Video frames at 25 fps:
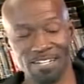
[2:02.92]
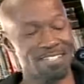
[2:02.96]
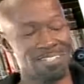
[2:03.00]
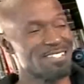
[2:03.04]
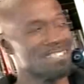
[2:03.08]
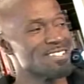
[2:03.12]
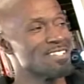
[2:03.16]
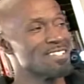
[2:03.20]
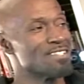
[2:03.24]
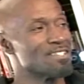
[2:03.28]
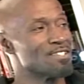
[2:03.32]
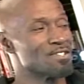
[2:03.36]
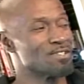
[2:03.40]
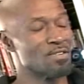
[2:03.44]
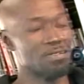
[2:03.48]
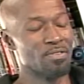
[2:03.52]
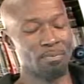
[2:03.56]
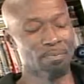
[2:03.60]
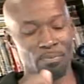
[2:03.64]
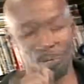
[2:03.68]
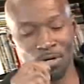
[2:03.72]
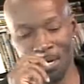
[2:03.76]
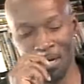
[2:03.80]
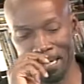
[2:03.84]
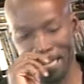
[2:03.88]
to see this on the
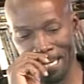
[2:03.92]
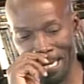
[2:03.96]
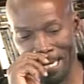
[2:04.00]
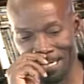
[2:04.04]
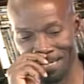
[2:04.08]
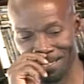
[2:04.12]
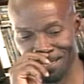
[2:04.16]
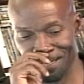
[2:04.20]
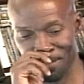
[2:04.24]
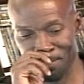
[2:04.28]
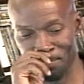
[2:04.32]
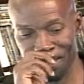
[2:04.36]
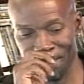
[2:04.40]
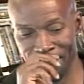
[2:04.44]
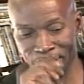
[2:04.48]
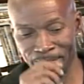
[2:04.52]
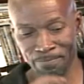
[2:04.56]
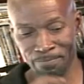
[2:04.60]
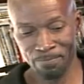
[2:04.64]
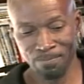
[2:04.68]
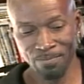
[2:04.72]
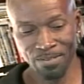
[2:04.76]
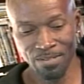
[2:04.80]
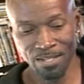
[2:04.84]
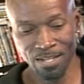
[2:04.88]
broadcast display.
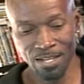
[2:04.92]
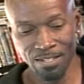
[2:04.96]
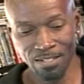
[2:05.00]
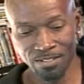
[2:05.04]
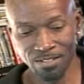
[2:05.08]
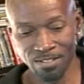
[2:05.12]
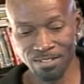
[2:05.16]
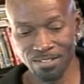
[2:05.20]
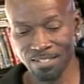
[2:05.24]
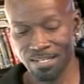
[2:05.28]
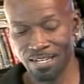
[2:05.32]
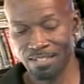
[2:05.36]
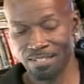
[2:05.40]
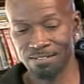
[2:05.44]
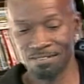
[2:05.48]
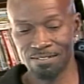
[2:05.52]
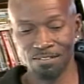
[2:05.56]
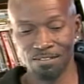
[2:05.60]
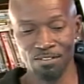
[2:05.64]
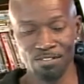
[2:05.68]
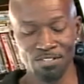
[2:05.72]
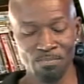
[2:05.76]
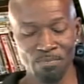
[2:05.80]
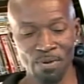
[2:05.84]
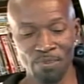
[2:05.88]

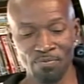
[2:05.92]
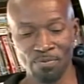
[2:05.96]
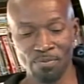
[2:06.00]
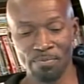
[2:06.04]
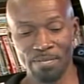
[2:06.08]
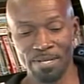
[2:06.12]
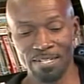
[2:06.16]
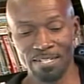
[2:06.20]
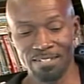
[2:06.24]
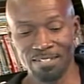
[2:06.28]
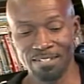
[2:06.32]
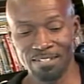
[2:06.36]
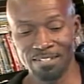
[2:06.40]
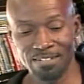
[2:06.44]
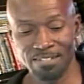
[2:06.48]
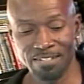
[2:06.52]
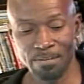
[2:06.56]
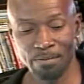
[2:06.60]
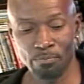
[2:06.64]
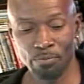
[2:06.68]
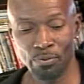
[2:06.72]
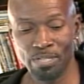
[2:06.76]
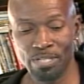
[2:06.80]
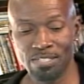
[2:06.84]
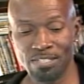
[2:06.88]
Saw some information here
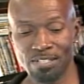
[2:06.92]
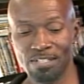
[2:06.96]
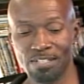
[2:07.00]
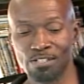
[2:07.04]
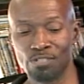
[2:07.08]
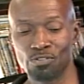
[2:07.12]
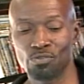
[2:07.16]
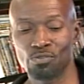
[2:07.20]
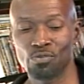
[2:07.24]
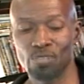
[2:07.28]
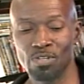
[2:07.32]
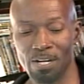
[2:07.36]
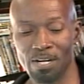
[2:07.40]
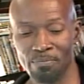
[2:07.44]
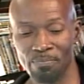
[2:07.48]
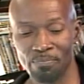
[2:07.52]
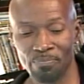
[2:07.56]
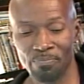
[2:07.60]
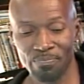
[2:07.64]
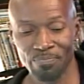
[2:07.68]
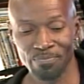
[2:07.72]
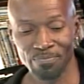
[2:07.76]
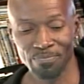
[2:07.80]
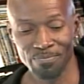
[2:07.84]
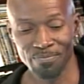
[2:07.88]
that President Trump
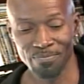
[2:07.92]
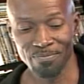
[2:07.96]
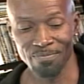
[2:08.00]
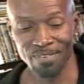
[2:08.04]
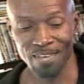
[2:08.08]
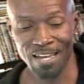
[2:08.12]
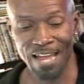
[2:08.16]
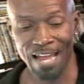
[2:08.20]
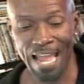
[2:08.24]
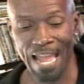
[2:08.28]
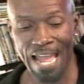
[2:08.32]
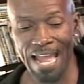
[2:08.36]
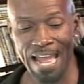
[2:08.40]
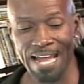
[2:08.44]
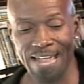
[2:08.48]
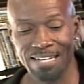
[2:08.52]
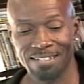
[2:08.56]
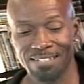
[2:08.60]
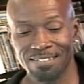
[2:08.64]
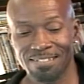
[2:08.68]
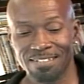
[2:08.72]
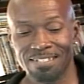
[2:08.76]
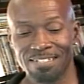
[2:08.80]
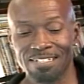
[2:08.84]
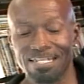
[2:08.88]

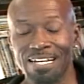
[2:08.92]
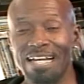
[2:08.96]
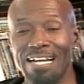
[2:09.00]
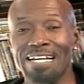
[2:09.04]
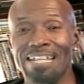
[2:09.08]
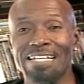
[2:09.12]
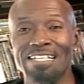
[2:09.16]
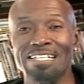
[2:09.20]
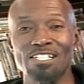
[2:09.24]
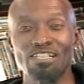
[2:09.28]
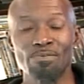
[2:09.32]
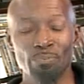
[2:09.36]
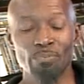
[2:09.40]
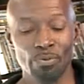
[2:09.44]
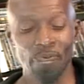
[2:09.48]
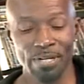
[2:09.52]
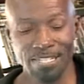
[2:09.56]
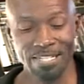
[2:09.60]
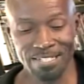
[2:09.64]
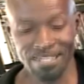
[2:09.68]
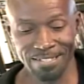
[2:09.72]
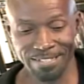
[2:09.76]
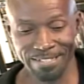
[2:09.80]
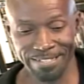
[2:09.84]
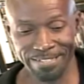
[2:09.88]
asked the Chinese
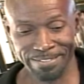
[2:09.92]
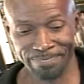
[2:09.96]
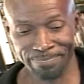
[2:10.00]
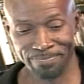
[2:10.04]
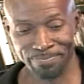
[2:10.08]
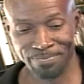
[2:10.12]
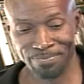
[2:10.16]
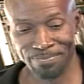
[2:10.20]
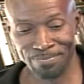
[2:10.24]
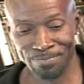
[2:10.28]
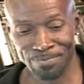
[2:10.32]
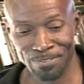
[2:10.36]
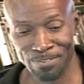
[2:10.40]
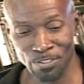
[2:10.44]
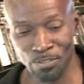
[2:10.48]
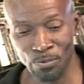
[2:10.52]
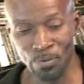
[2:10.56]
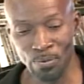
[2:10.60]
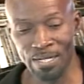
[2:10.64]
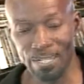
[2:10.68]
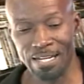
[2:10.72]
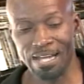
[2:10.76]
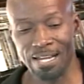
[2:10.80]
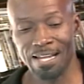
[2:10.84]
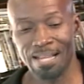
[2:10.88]
president
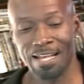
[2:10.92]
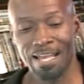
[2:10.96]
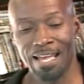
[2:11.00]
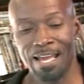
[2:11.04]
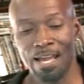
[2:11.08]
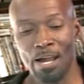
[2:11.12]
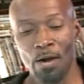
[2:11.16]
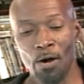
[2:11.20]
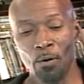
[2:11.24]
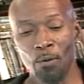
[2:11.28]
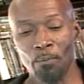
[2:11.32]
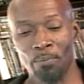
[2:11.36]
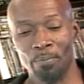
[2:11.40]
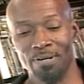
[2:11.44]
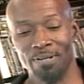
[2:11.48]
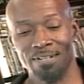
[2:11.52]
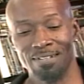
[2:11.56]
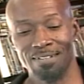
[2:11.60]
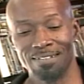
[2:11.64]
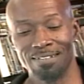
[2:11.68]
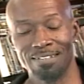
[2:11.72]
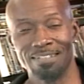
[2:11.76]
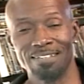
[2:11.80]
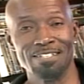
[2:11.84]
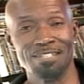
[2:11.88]
to help
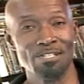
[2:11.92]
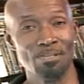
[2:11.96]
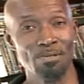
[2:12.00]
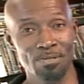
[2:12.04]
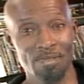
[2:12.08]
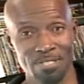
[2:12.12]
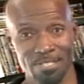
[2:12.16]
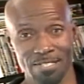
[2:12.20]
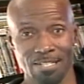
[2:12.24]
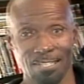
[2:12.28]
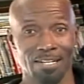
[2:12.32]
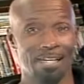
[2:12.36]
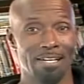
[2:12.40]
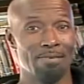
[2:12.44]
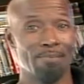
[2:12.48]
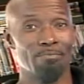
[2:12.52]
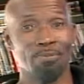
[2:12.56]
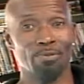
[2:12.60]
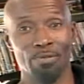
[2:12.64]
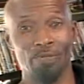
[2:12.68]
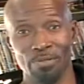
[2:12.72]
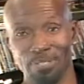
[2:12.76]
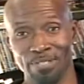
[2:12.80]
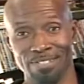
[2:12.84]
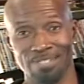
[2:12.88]
the UCLA
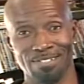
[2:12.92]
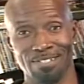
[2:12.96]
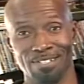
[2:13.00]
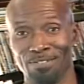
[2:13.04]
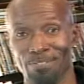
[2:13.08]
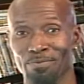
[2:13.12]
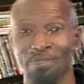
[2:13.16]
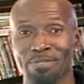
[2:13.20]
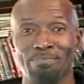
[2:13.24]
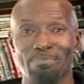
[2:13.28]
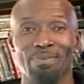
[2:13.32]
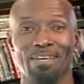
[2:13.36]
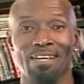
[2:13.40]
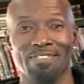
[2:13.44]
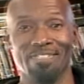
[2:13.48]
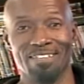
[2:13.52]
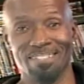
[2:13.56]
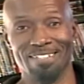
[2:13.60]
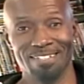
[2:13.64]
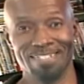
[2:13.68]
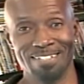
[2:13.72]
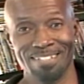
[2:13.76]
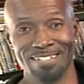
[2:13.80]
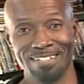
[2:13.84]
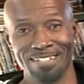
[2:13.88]
Bruins, the three
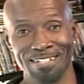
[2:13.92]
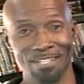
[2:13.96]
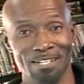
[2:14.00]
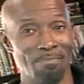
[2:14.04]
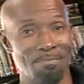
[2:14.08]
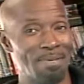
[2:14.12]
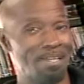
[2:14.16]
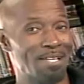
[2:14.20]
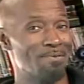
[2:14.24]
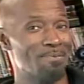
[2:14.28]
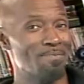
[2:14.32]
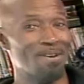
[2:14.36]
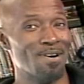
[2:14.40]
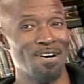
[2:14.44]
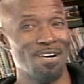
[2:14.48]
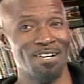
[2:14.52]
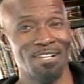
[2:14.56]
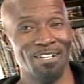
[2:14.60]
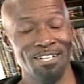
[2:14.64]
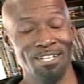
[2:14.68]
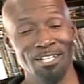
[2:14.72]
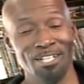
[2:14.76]
brothers, LaMelo Ball,